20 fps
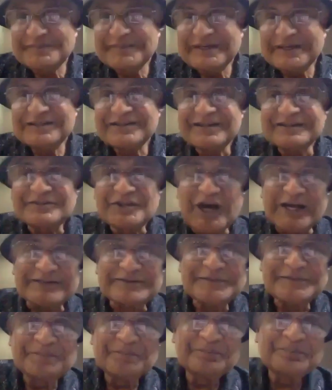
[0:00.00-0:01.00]
men are not.
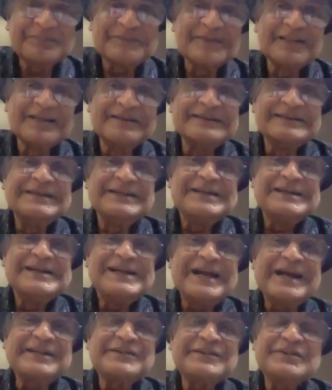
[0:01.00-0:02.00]

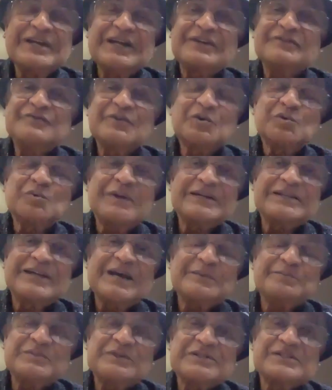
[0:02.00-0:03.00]
And therefore, what
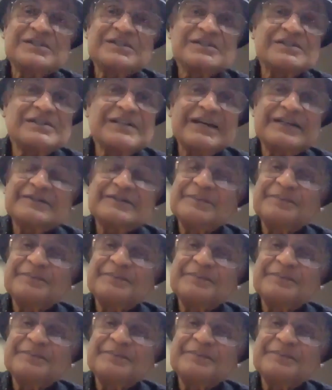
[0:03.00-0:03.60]
happens is that